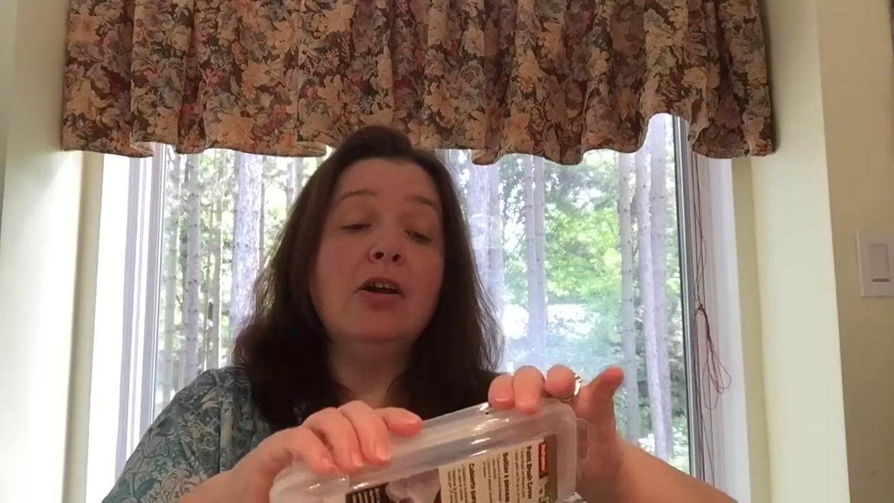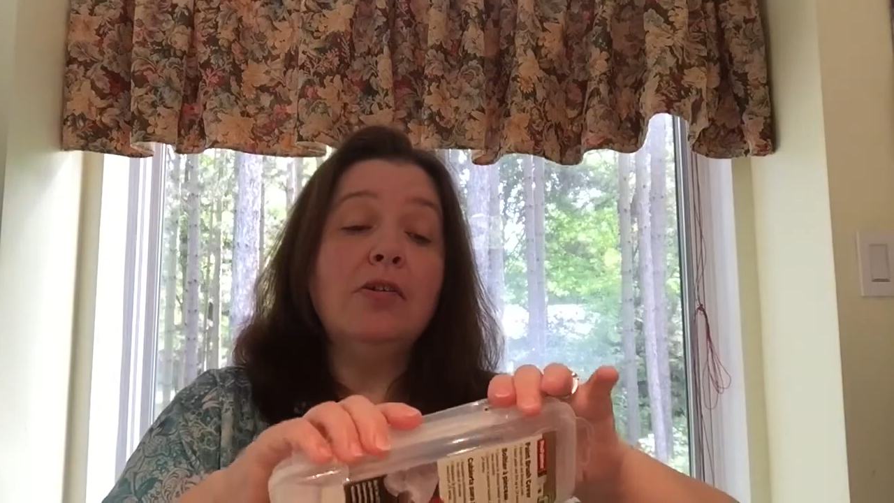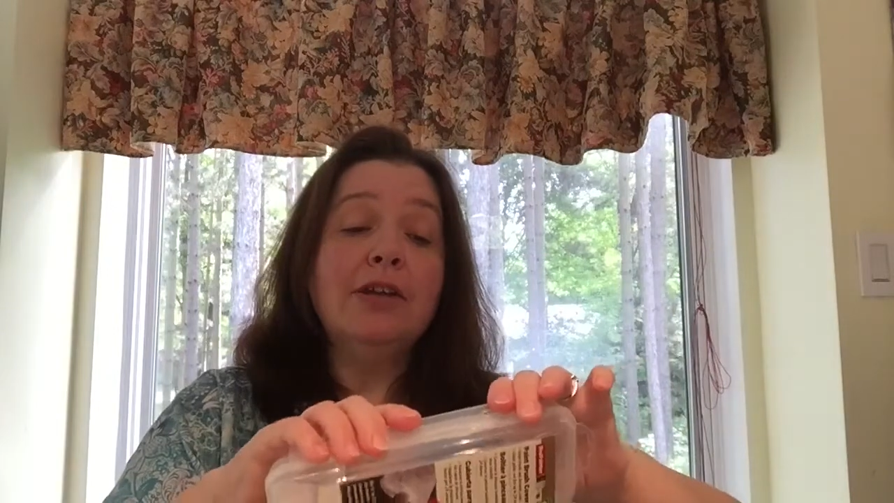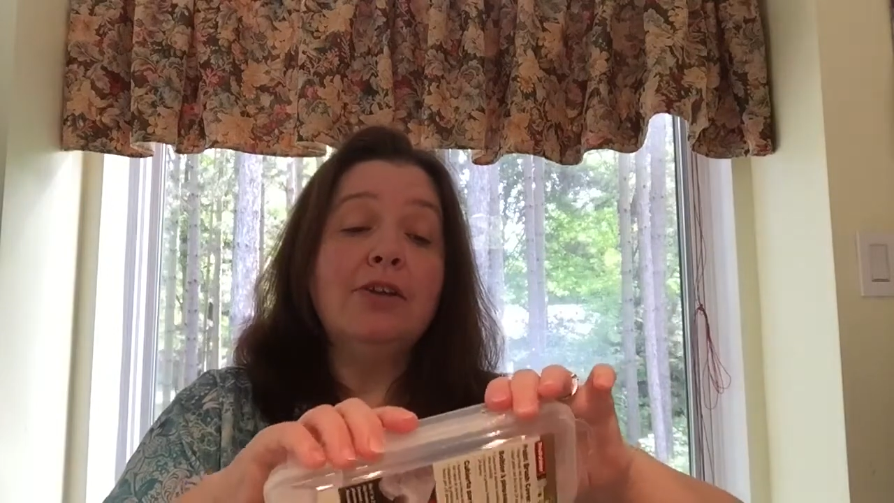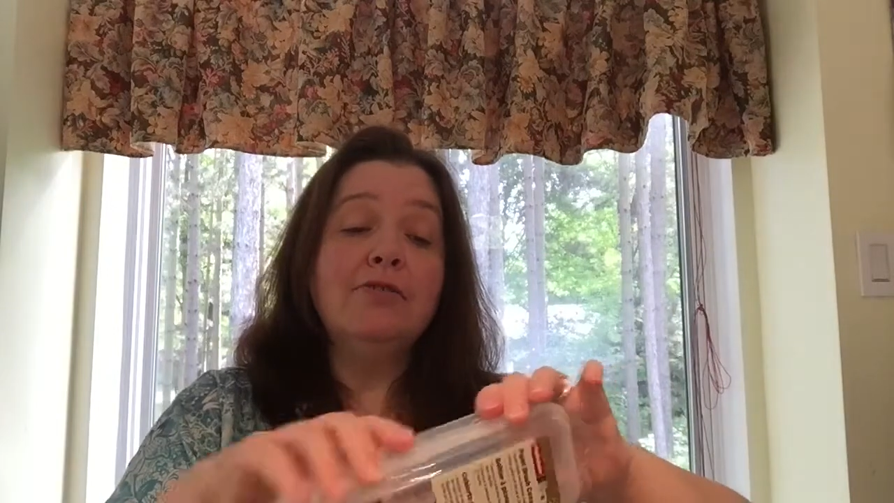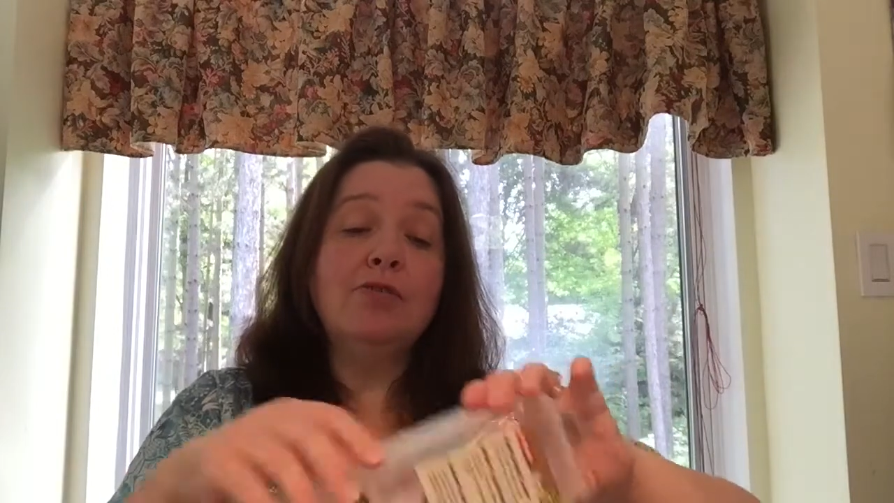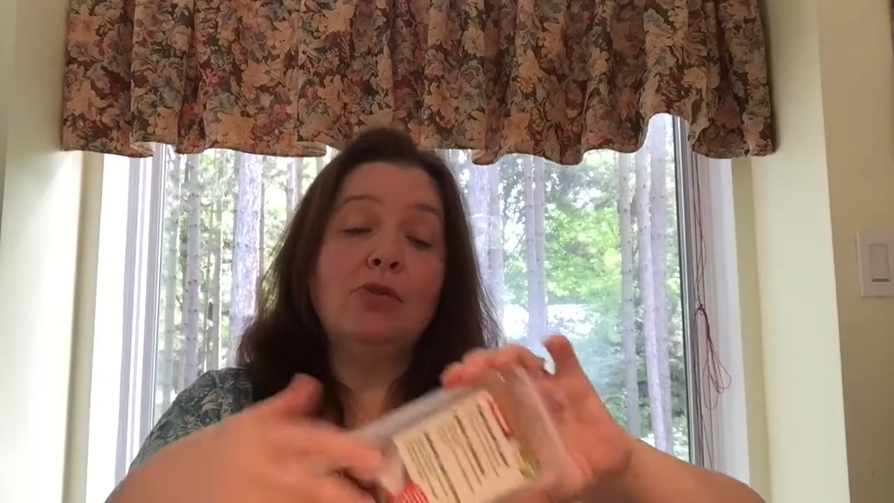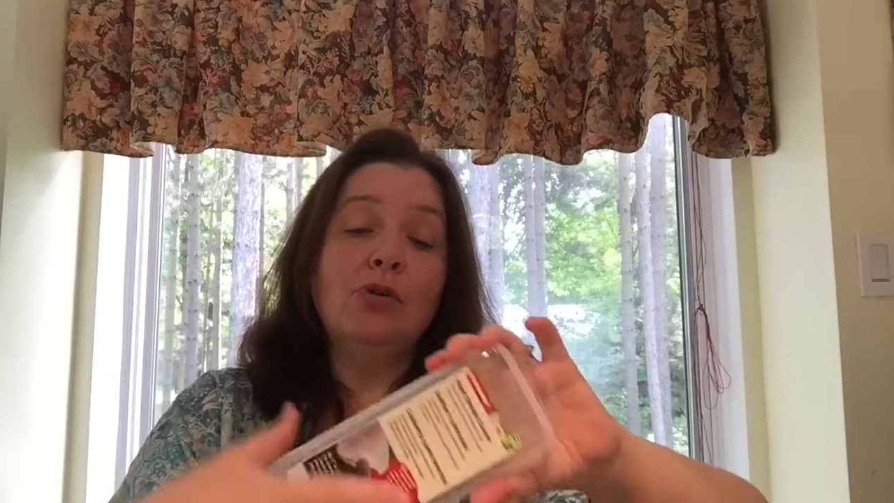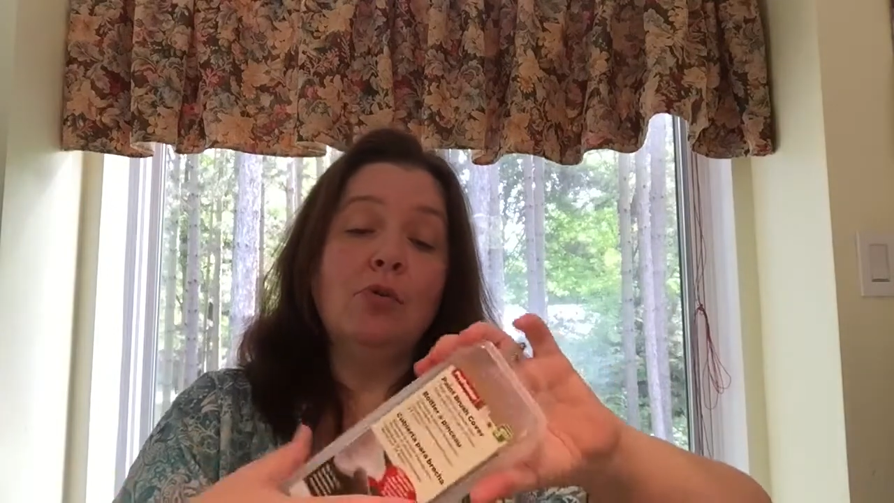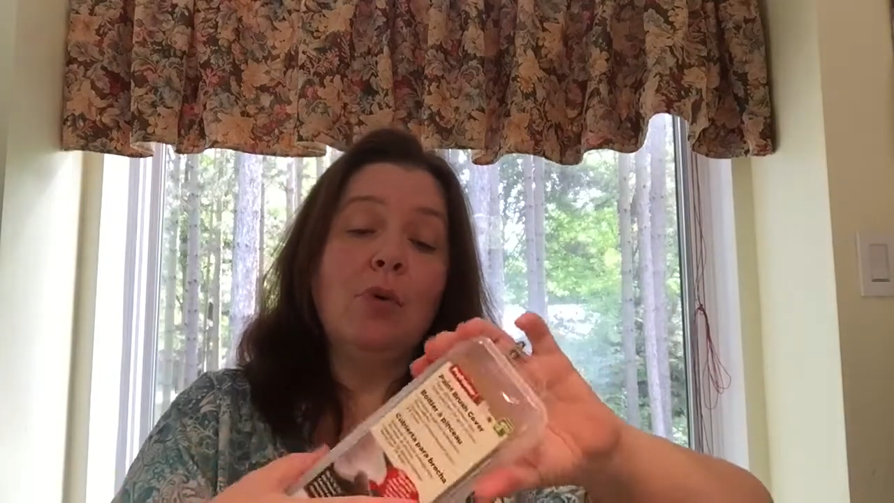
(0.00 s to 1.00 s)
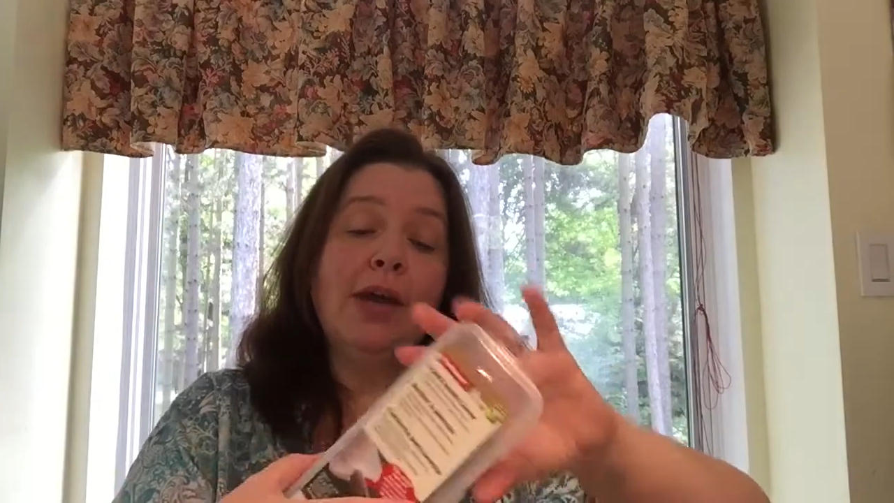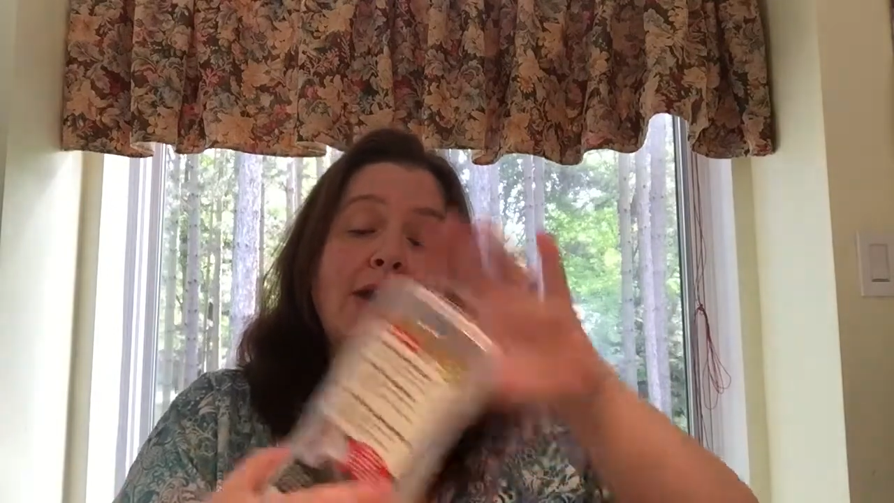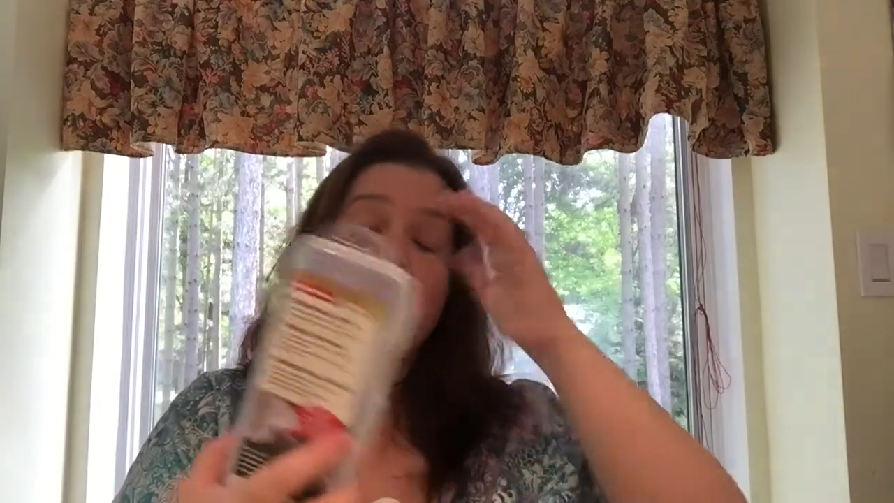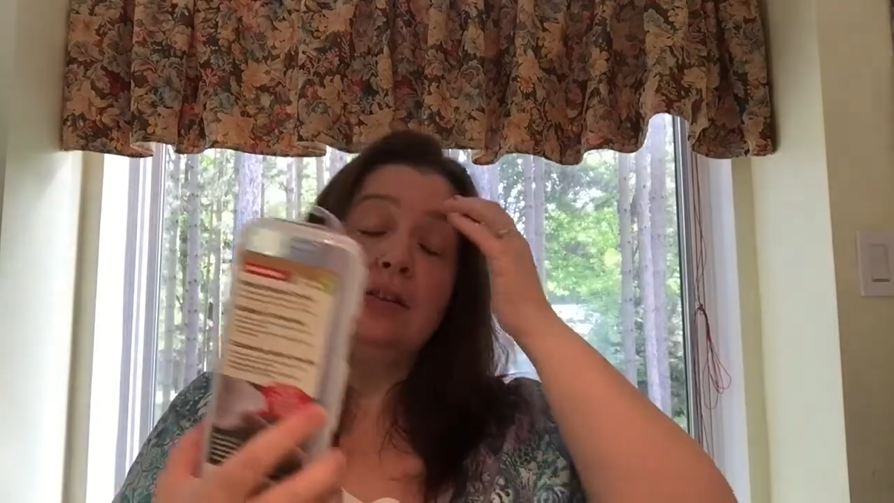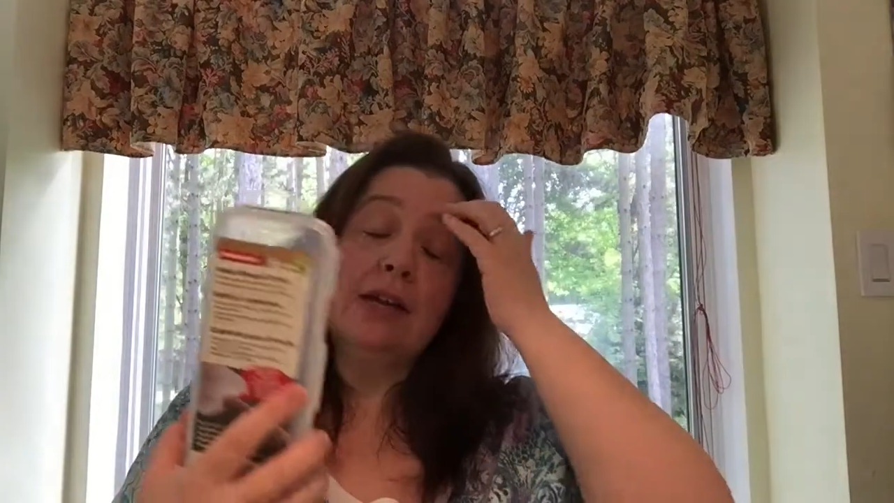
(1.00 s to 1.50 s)
only for
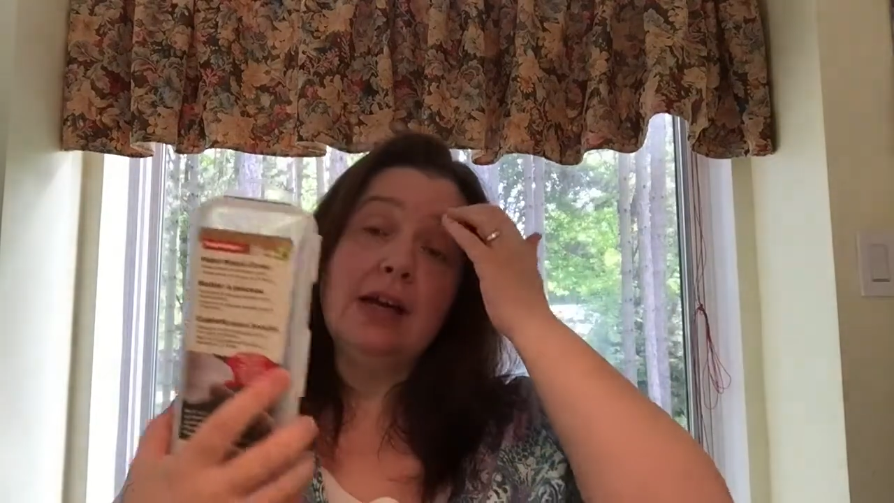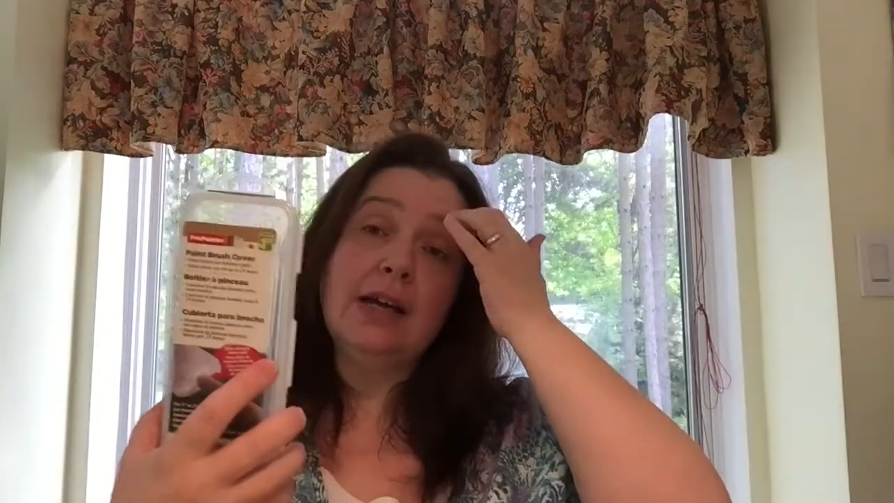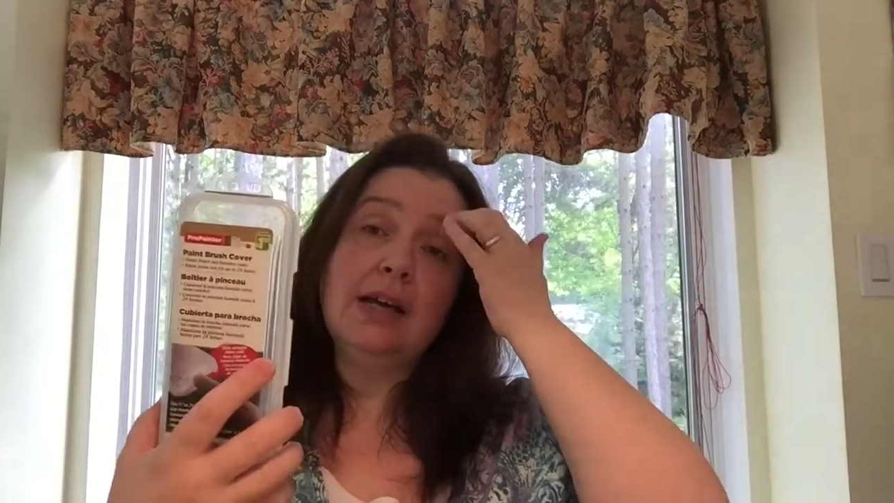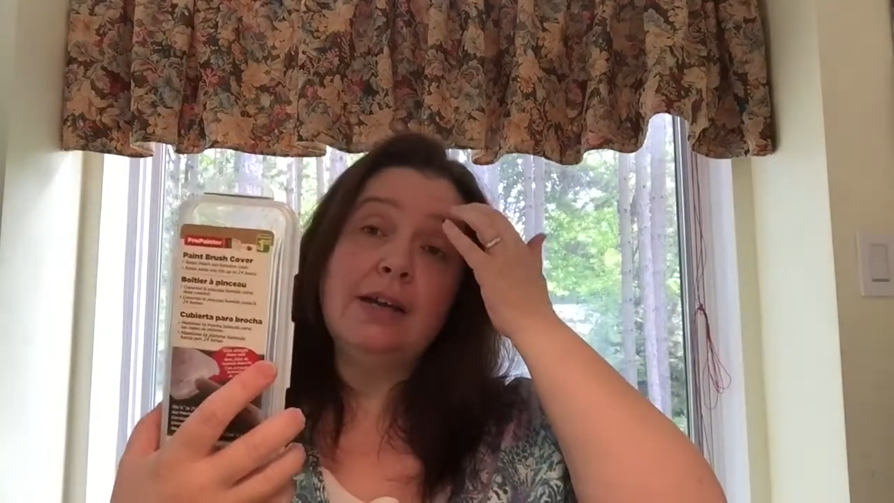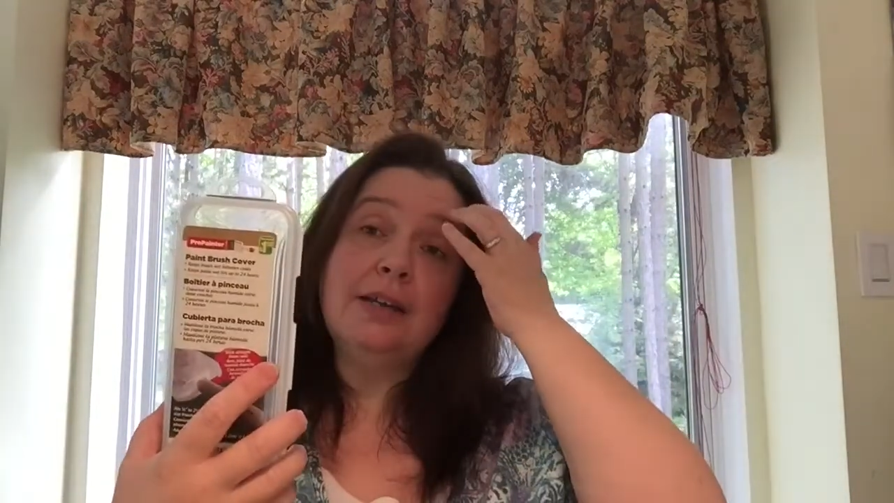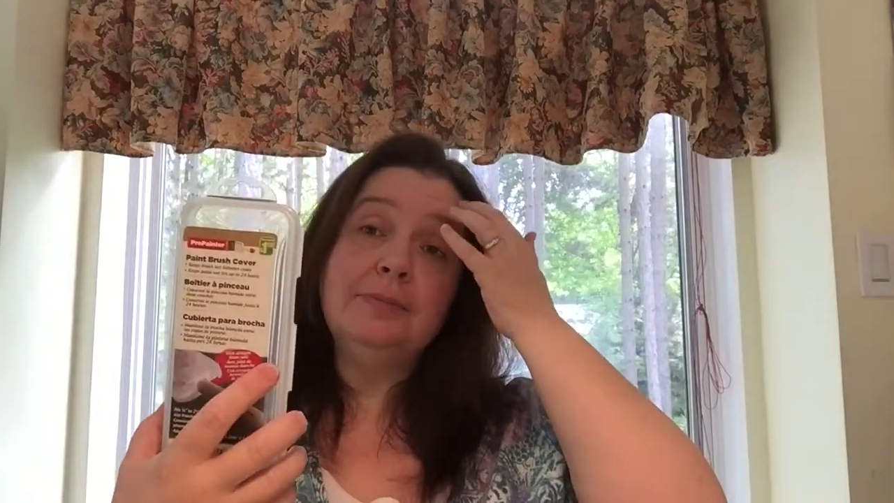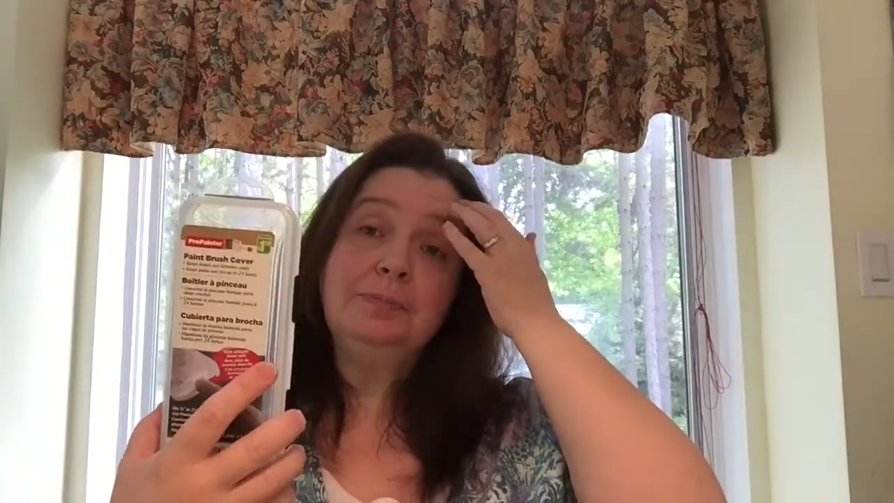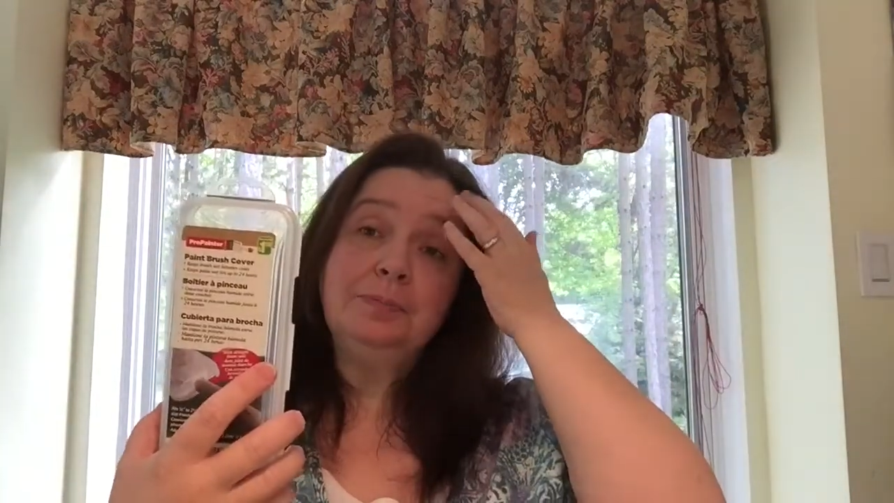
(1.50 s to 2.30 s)
when I